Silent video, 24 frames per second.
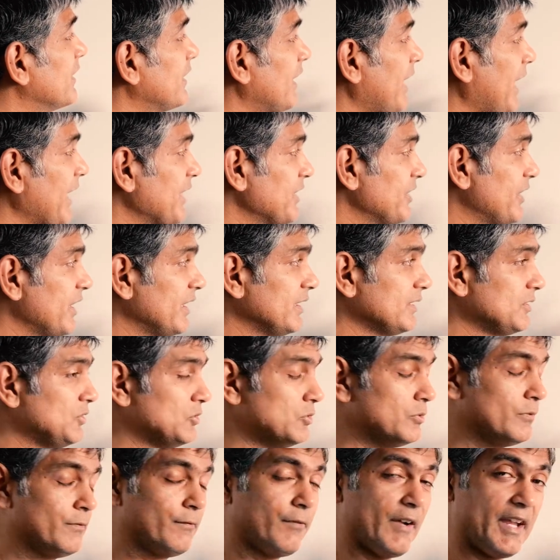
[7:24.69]
And then
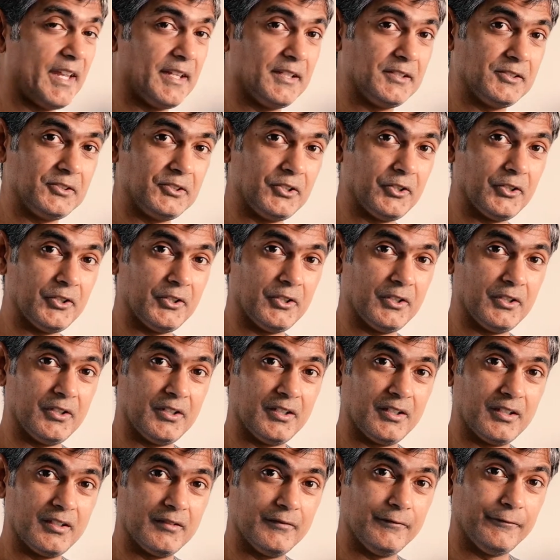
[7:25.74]
you find your
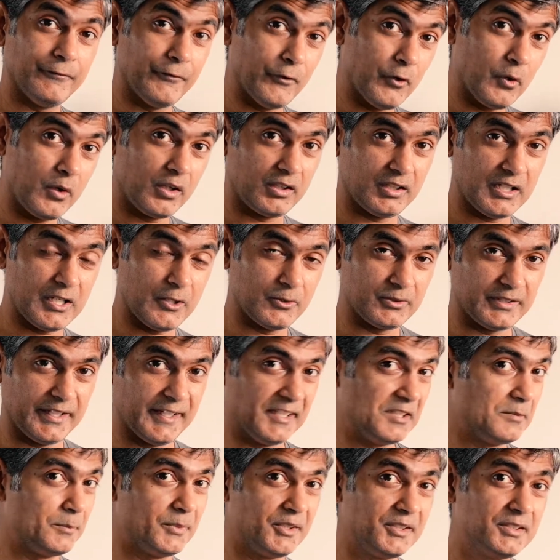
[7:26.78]
foreground
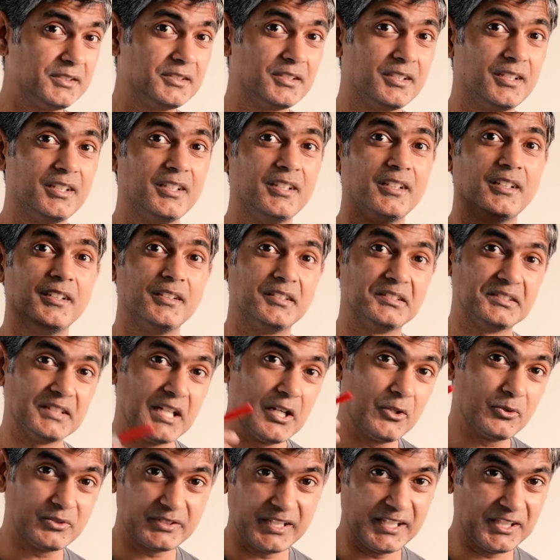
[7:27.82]
element.
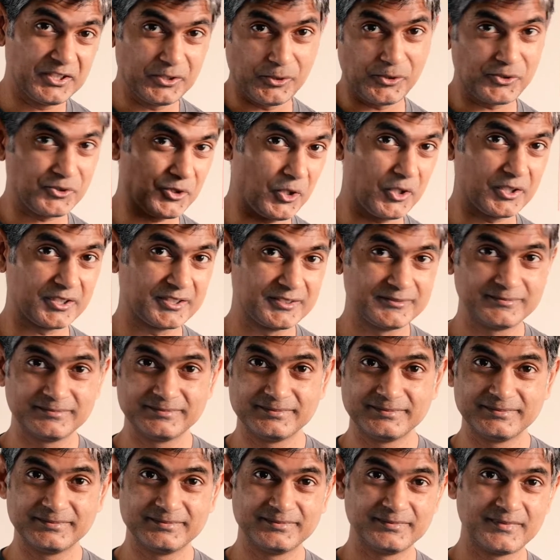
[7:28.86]
Now take your shot,
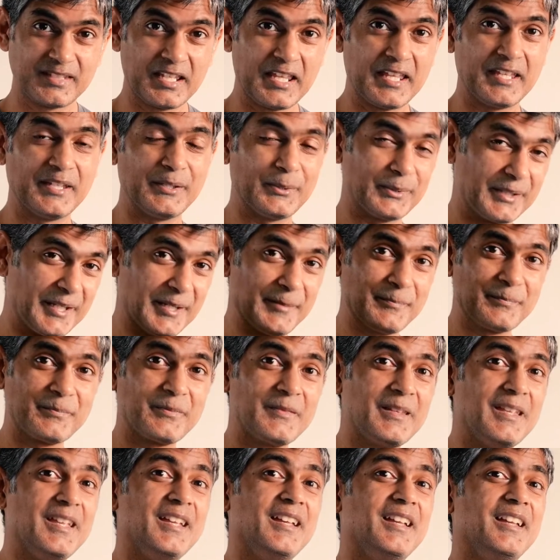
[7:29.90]
okay?
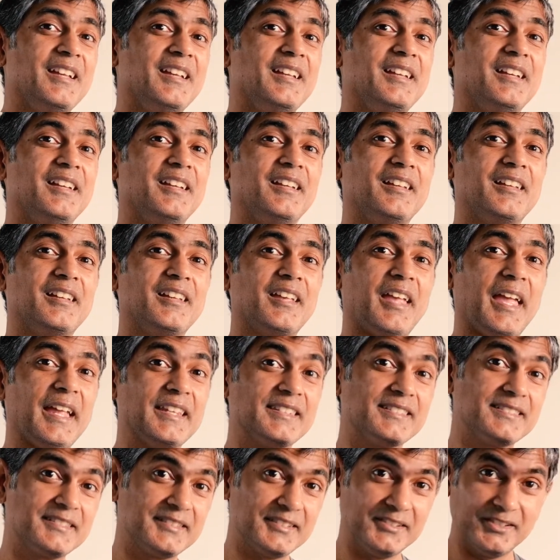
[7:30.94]

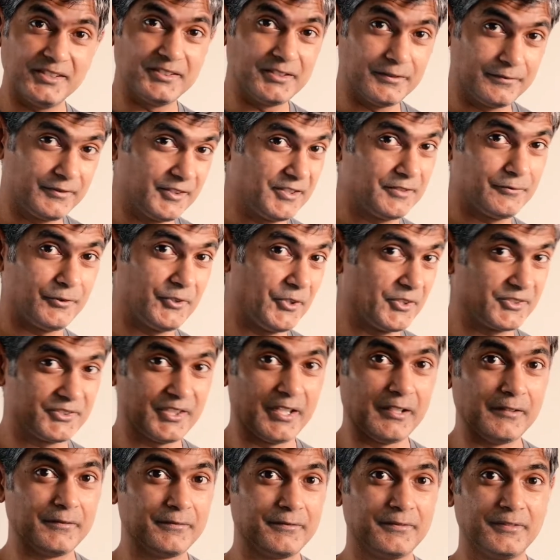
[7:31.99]
And see the difference for
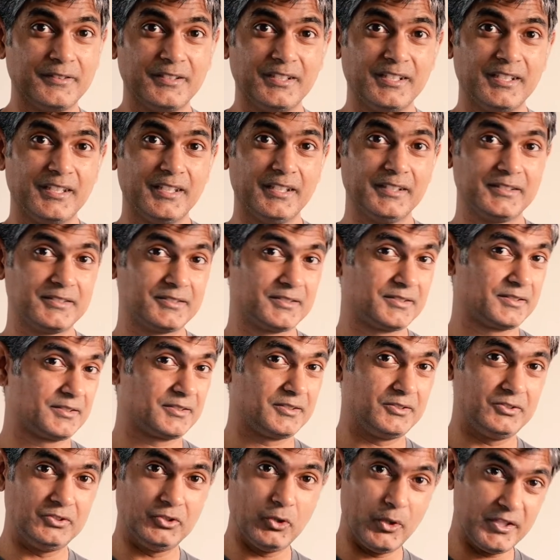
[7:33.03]
yourself. It's
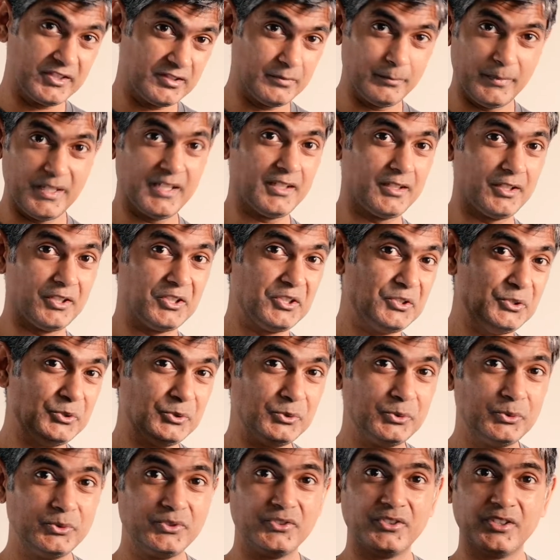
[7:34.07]
going to make a
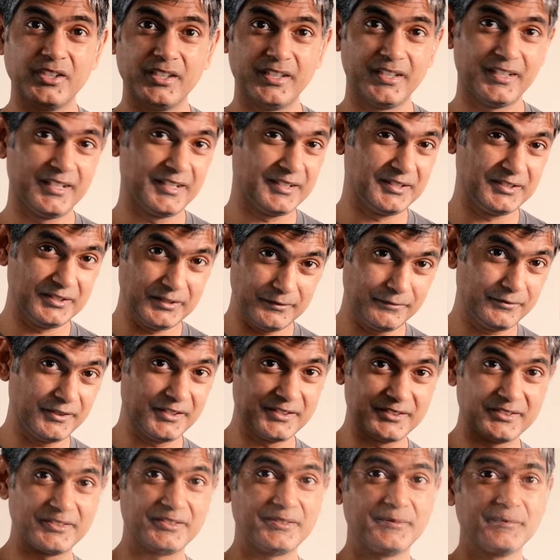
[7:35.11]
huge
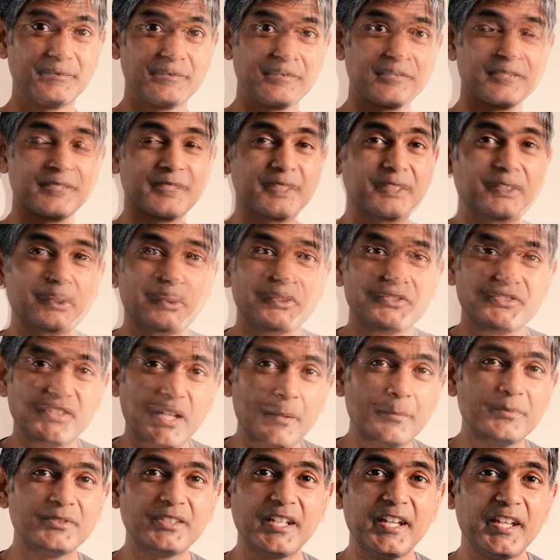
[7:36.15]
difference. You know,
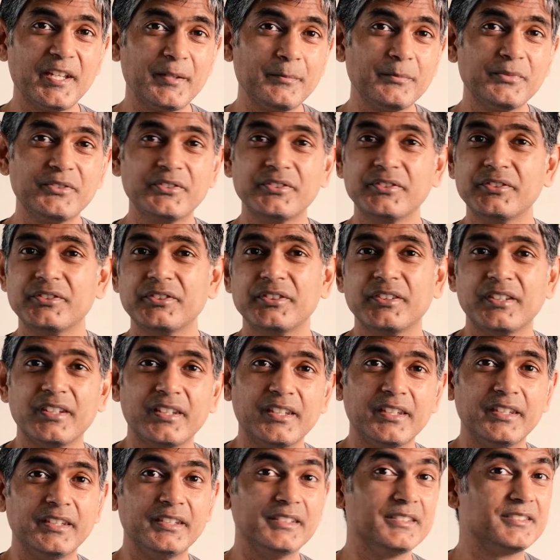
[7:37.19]
sometimes
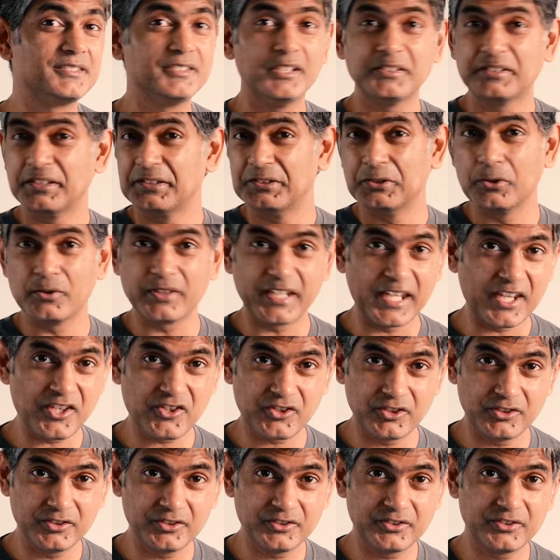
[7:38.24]
in certain
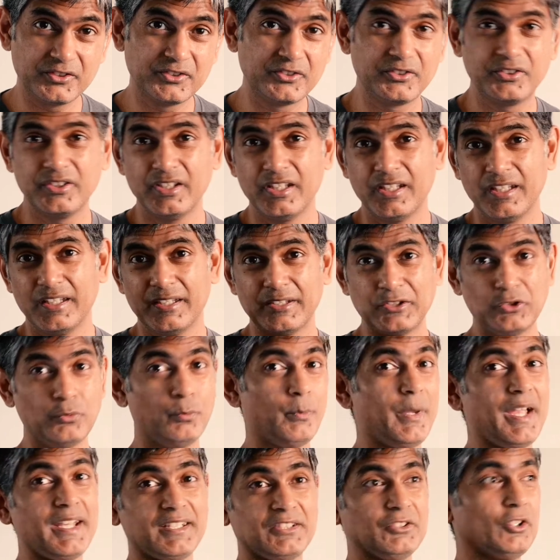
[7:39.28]
locations, you
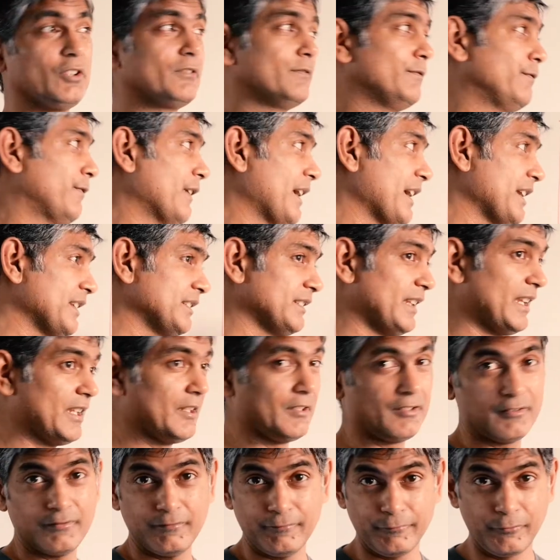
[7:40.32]
might not find
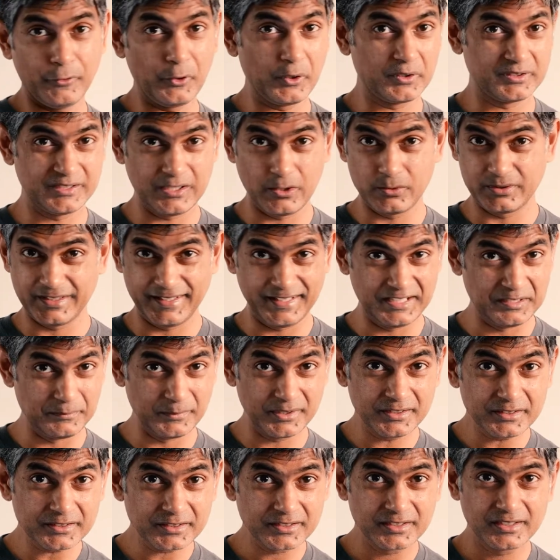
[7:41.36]
a foreground
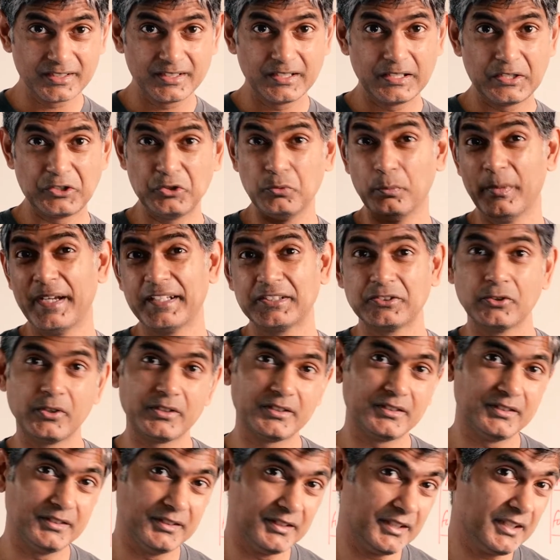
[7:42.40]
element. You might
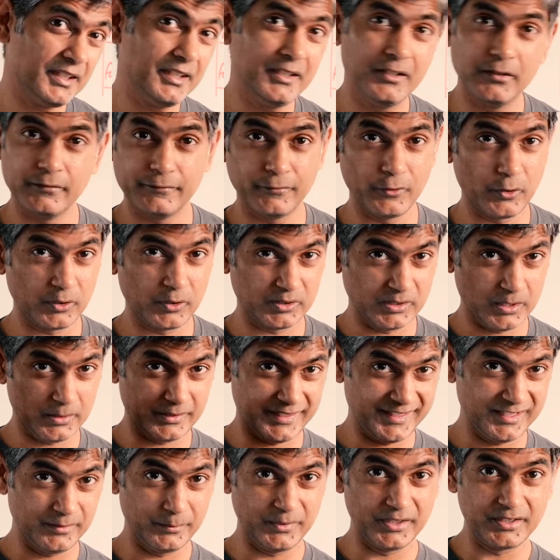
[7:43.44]
not need a foreground
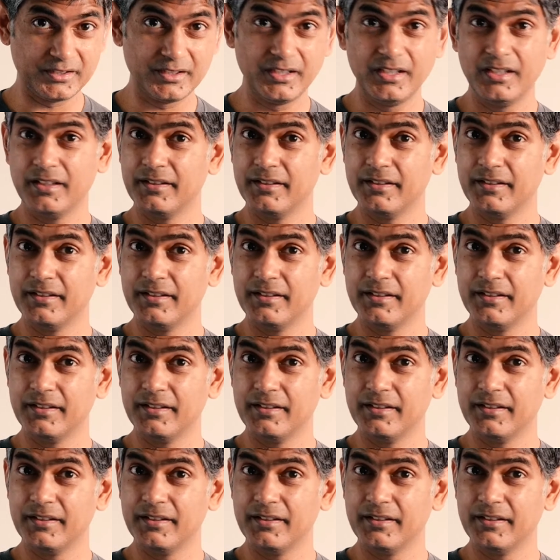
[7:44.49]
element.